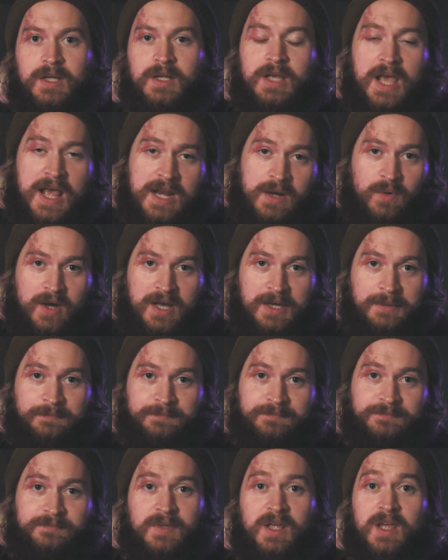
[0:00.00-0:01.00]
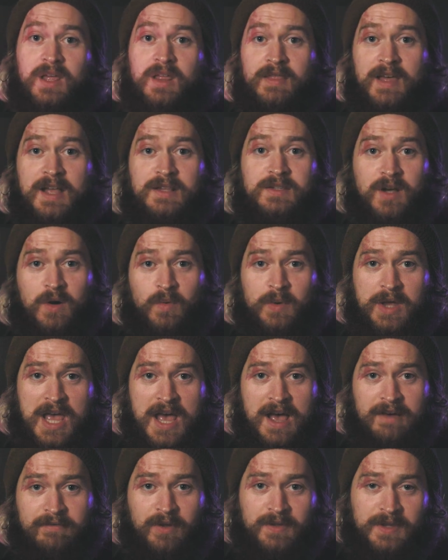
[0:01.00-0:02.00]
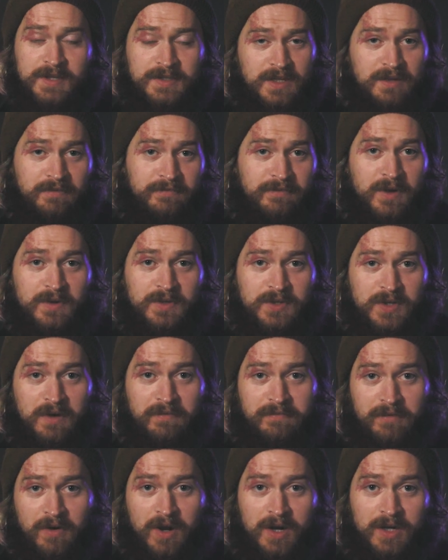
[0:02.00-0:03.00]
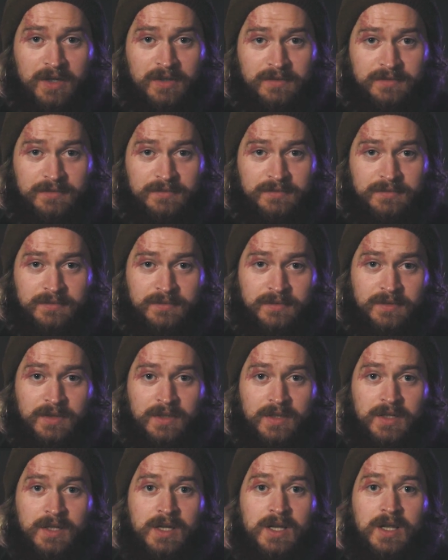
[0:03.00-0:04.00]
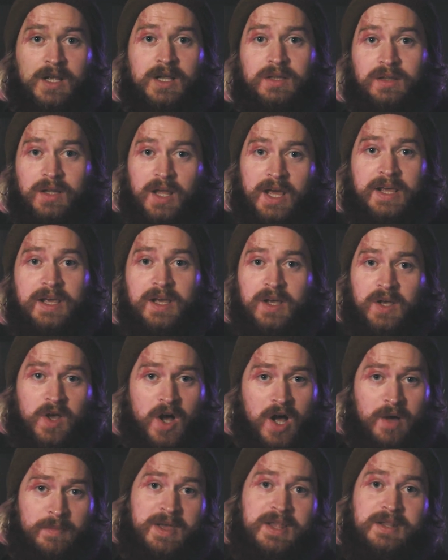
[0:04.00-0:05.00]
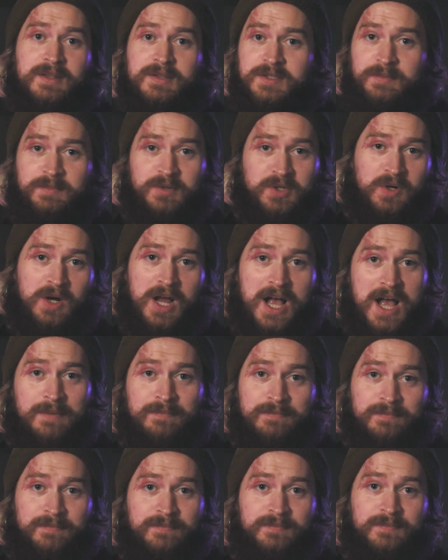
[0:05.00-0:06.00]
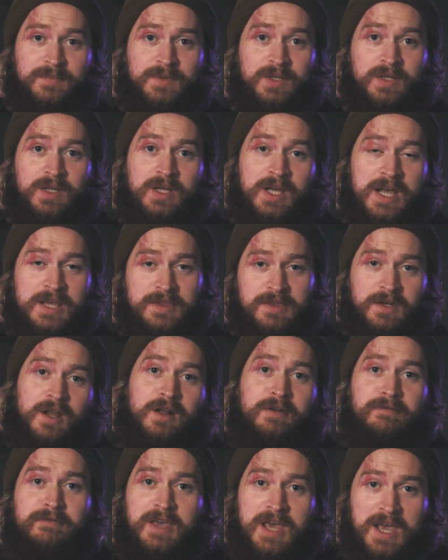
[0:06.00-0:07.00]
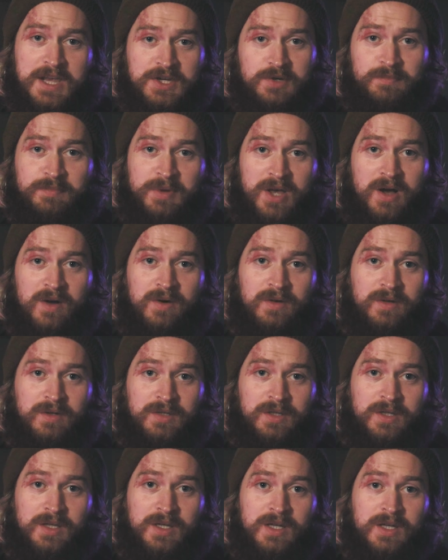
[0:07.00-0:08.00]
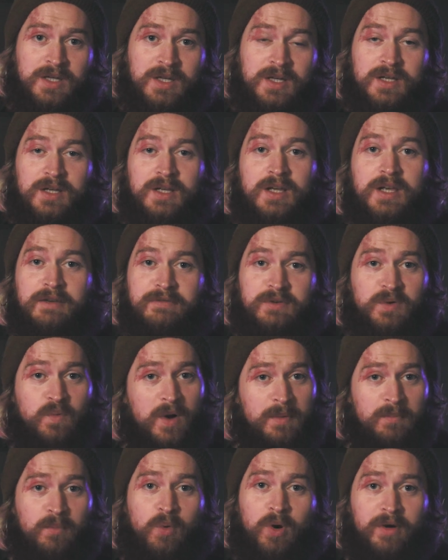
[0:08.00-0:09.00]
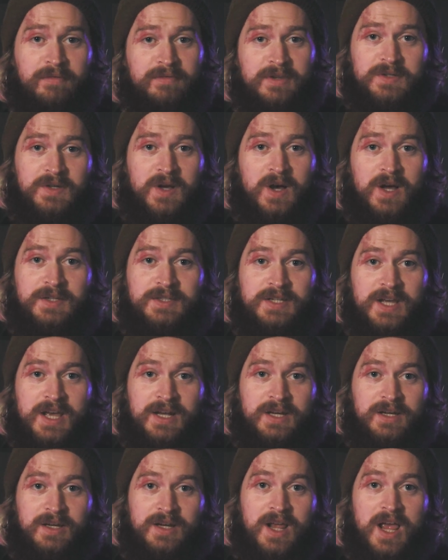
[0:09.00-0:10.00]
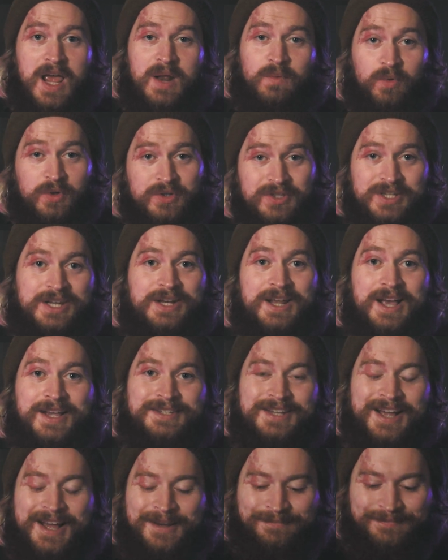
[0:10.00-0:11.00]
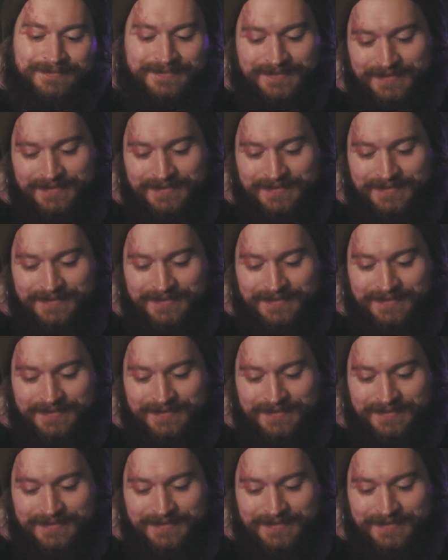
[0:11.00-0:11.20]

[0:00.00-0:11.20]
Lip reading: Anyway, that's all we have on this info so far. Like, comment, and subscribe. Hit the notification bell if you want more of this content, and we'll see you next time.